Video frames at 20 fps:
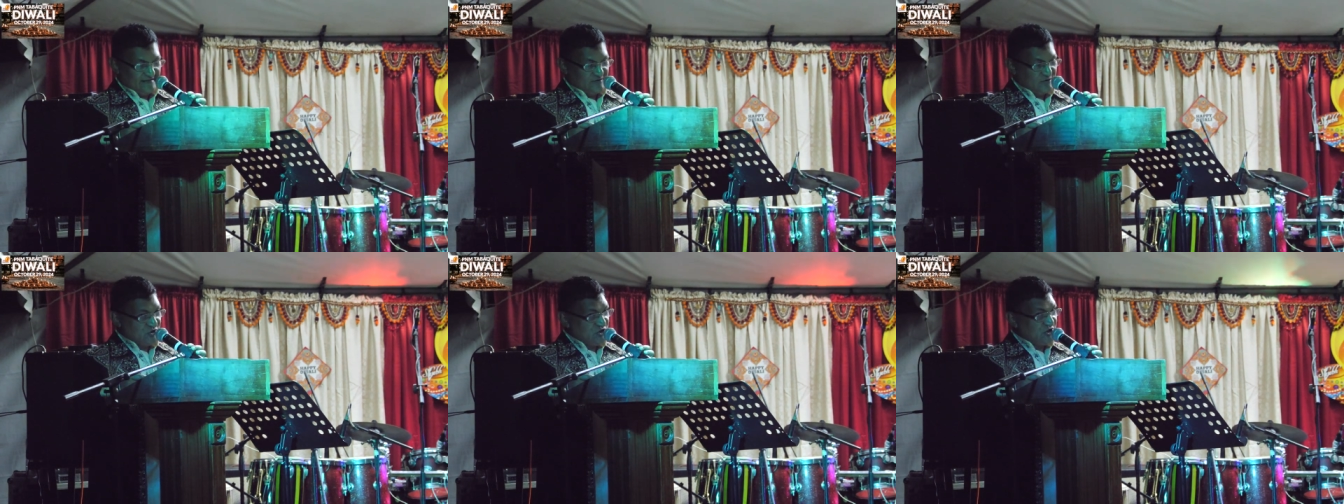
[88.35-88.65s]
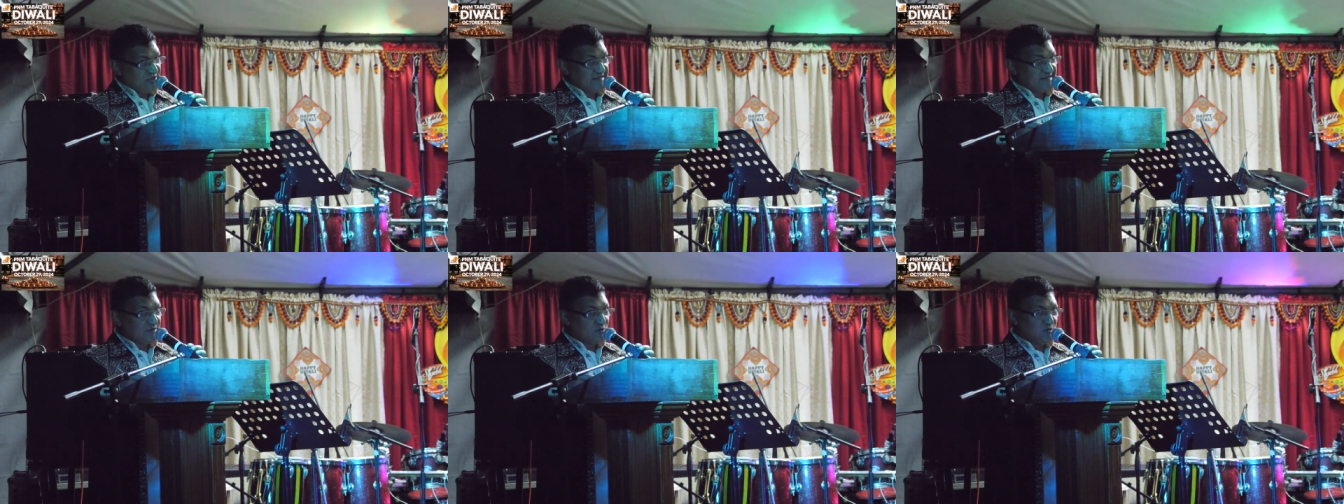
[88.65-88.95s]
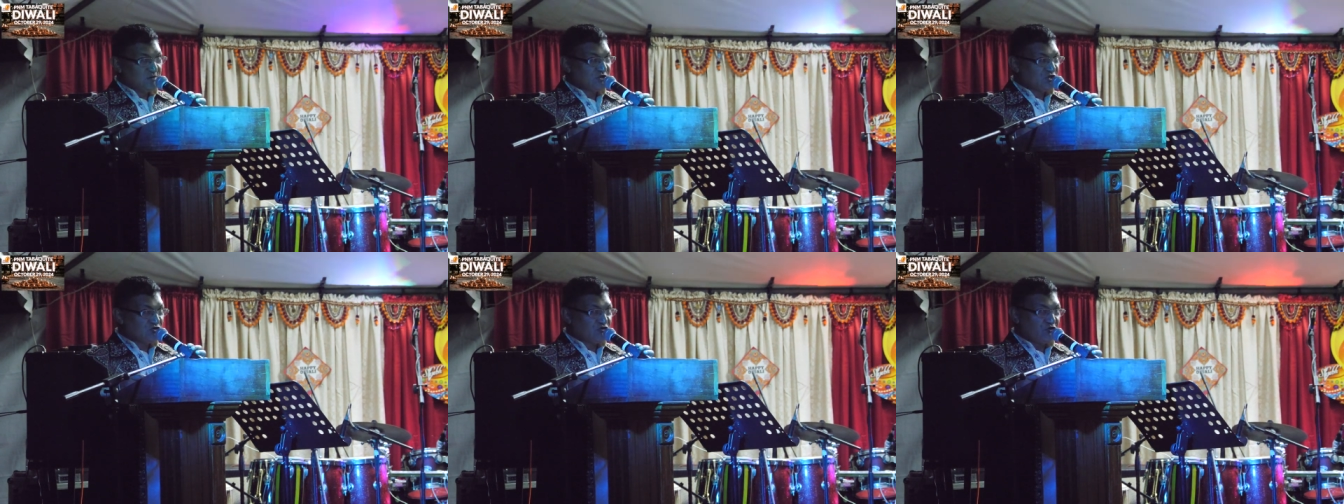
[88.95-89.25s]
So she's
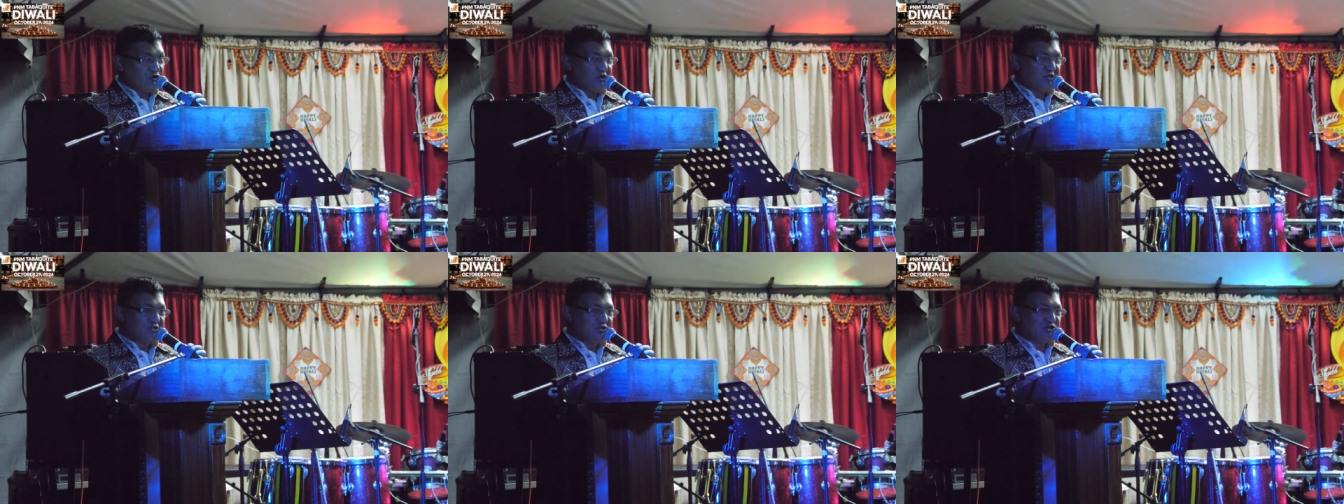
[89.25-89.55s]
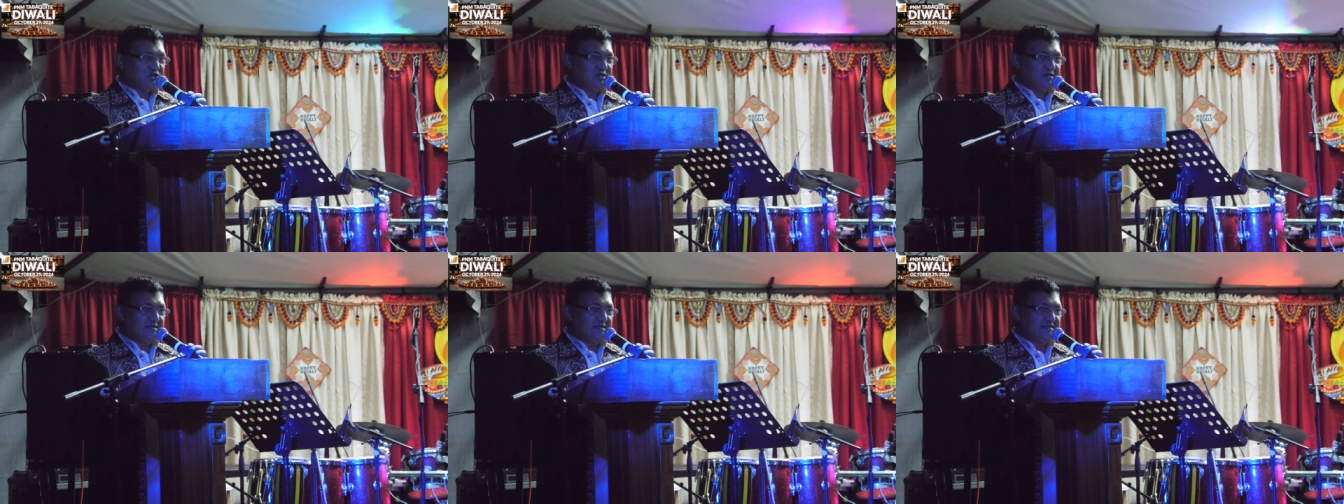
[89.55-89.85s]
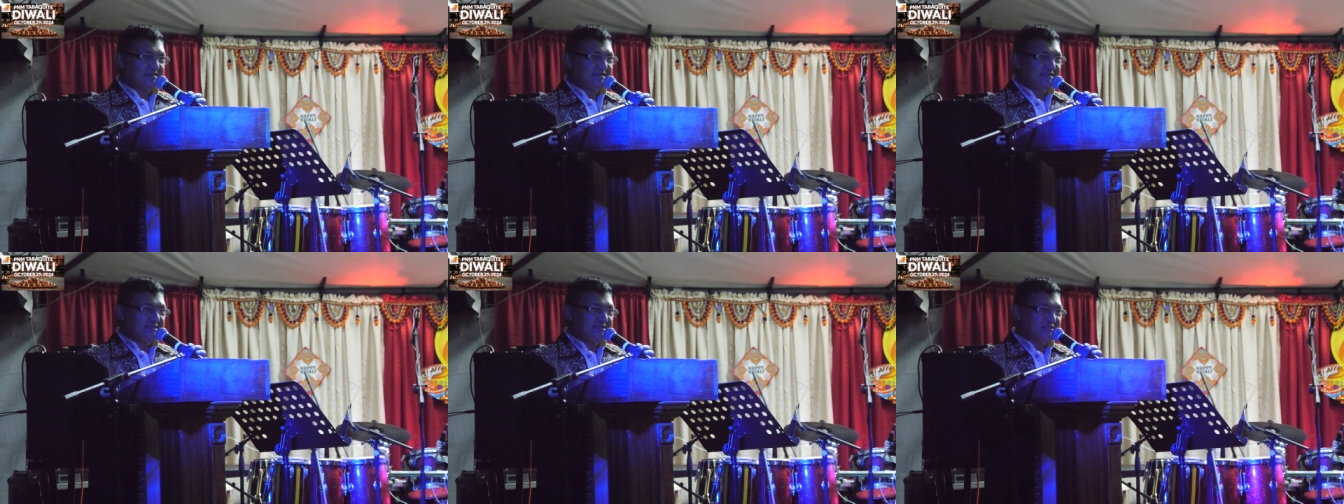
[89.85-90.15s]
no stranger
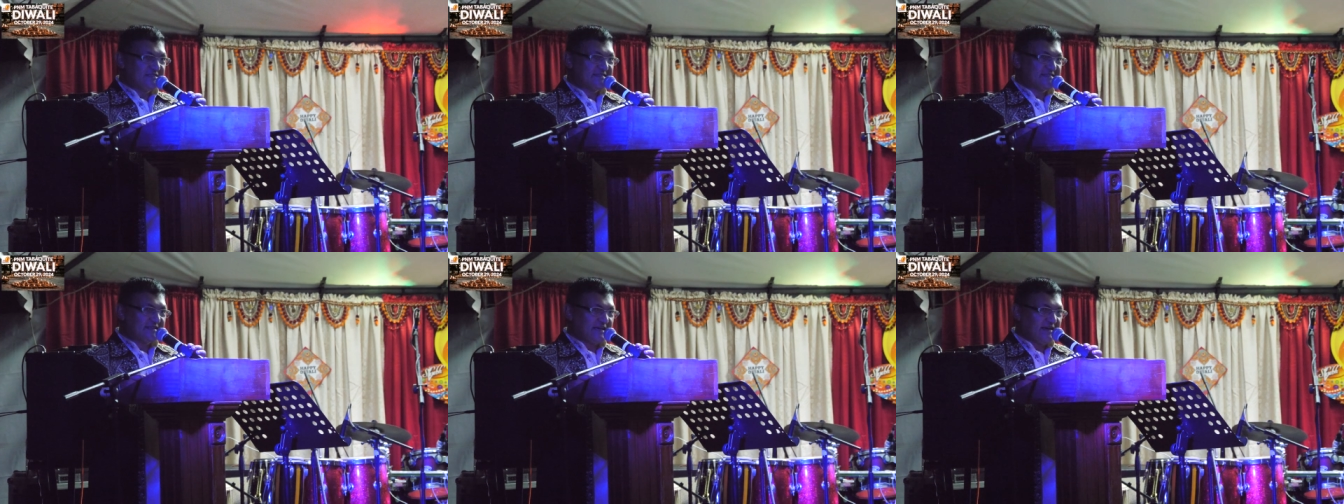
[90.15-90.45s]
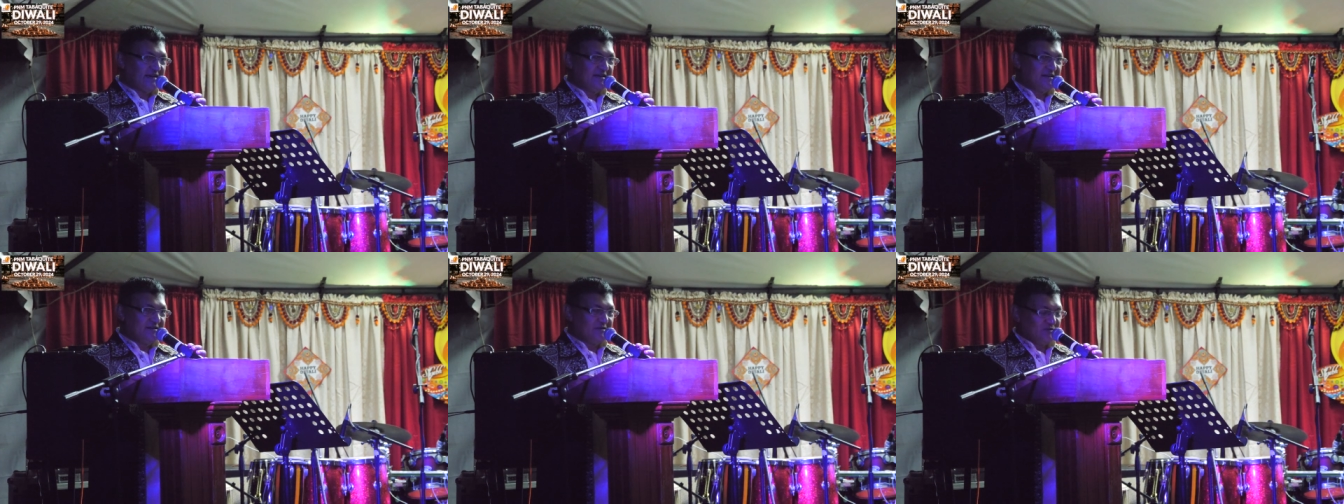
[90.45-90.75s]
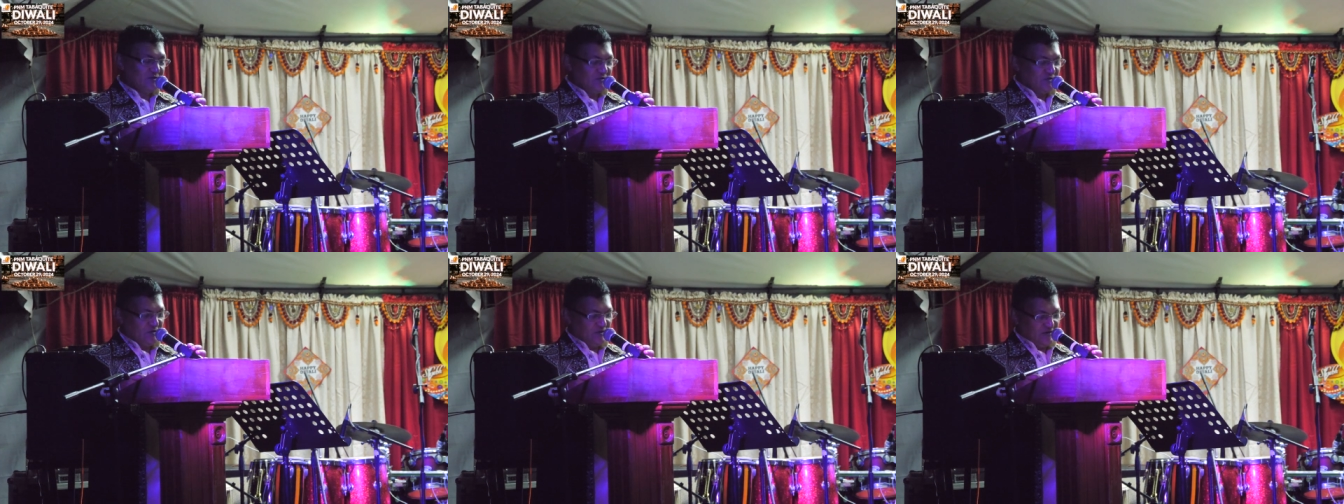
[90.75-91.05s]
to this side
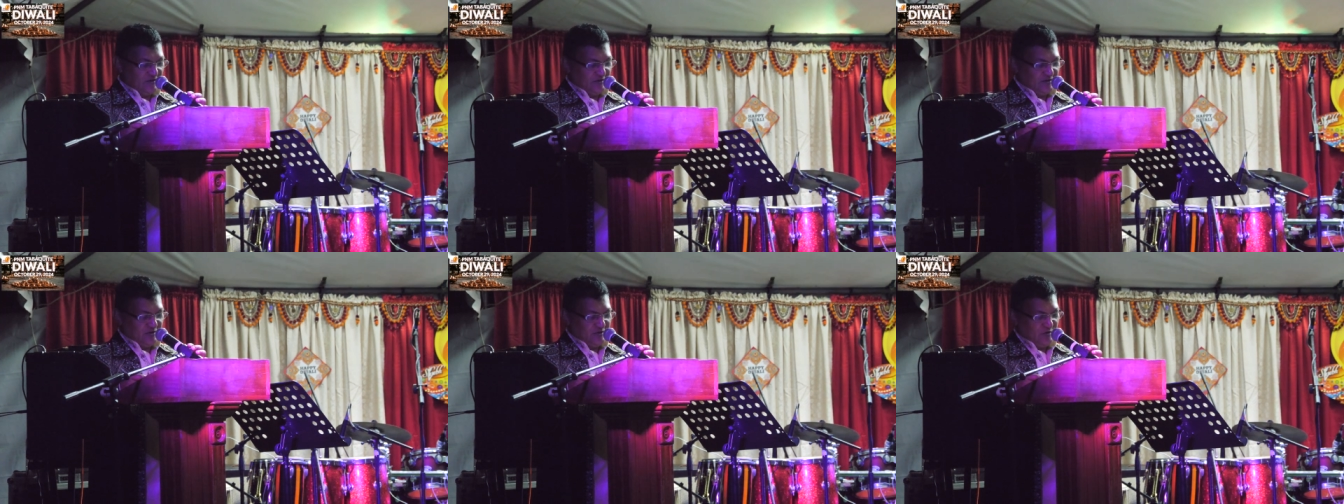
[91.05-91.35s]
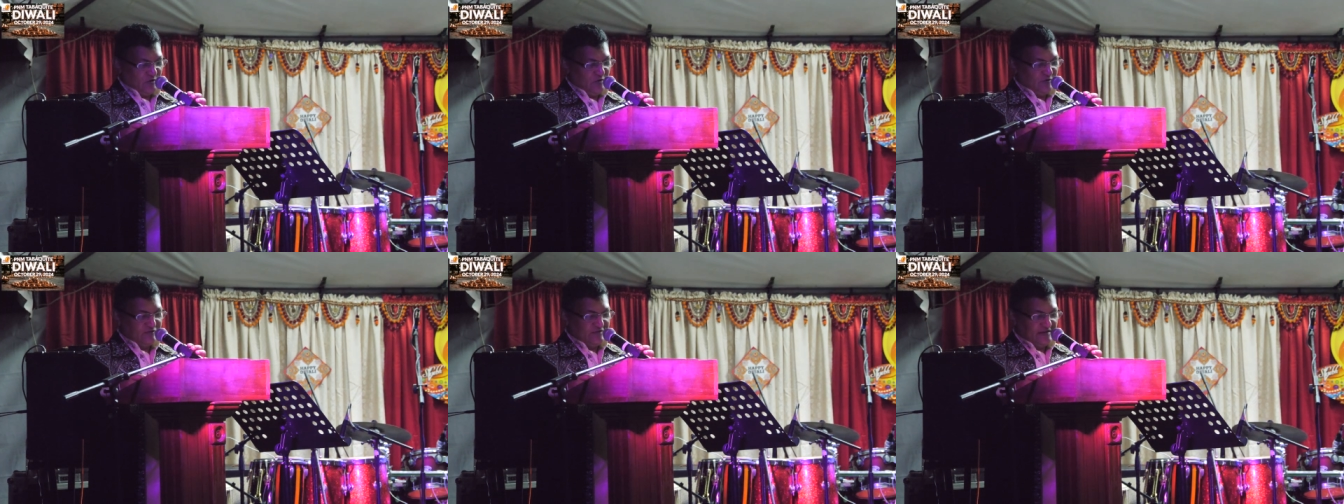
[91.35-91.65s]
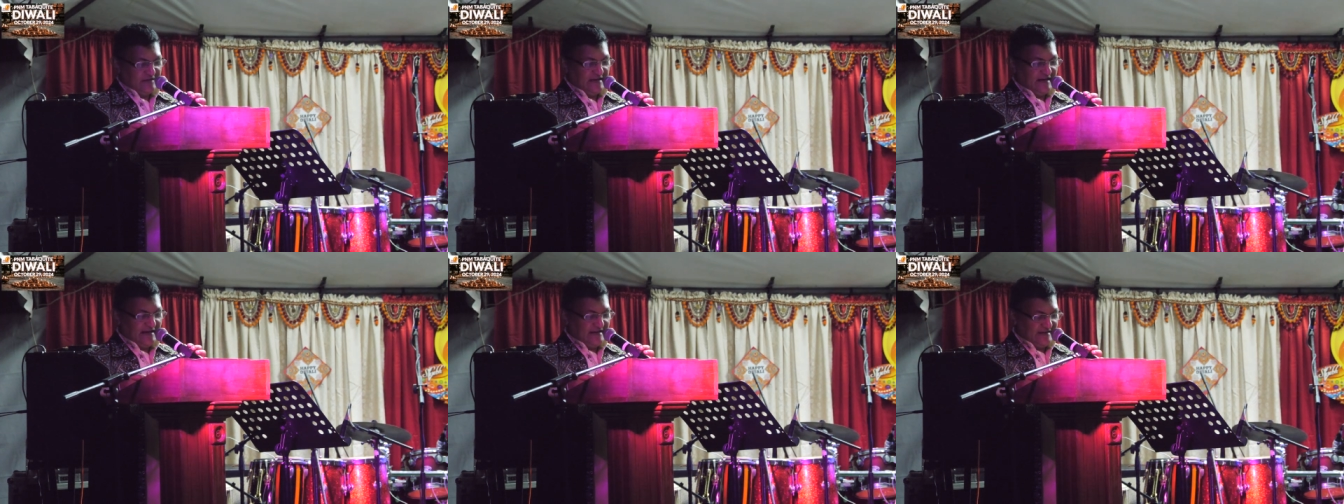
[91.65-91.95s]
of
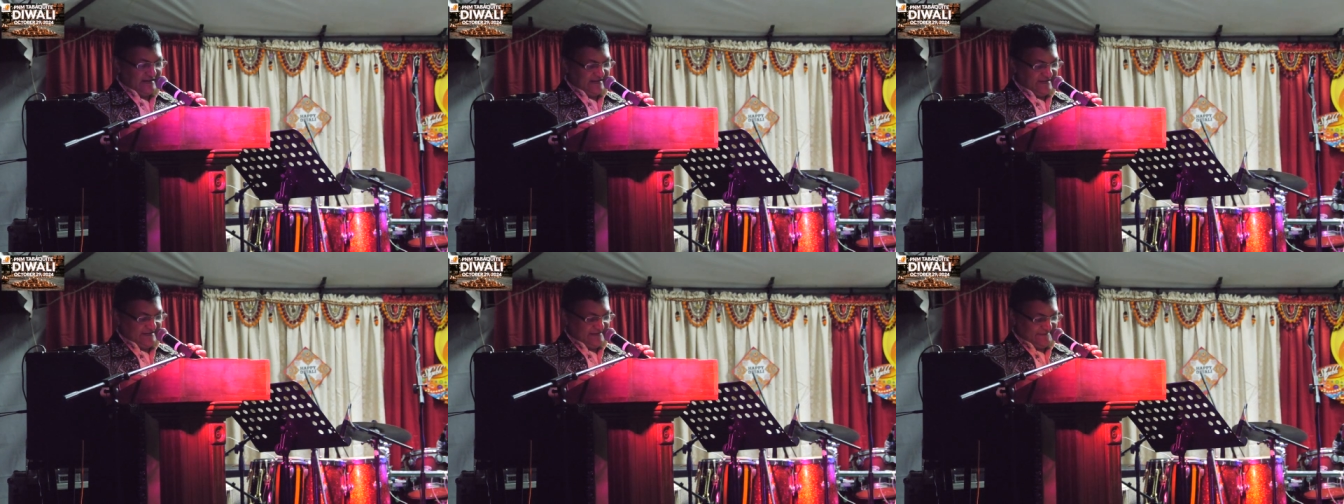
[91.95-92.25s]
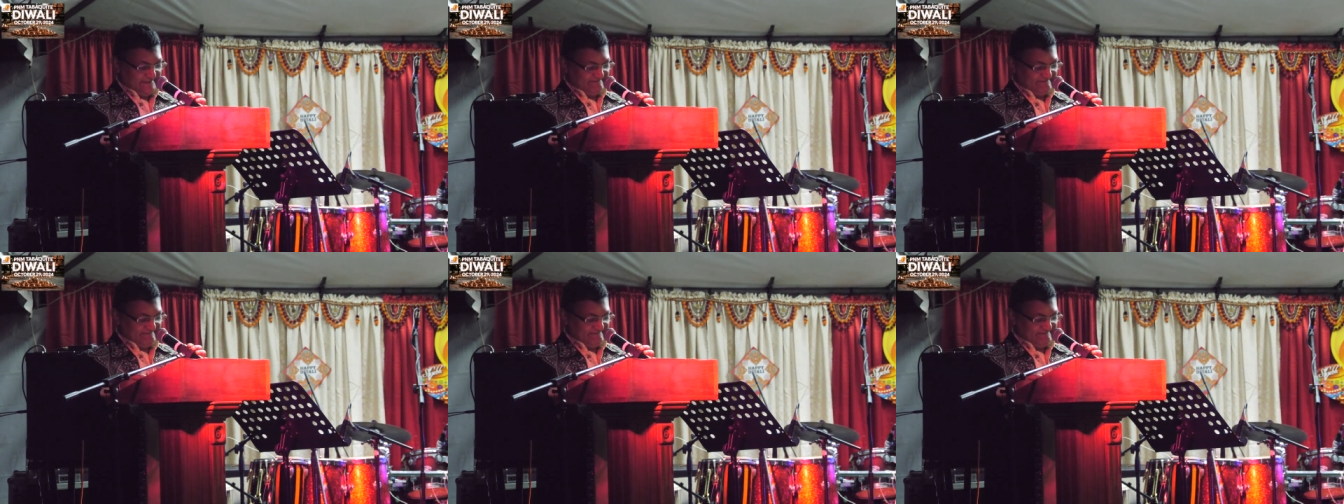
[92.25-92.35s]
the land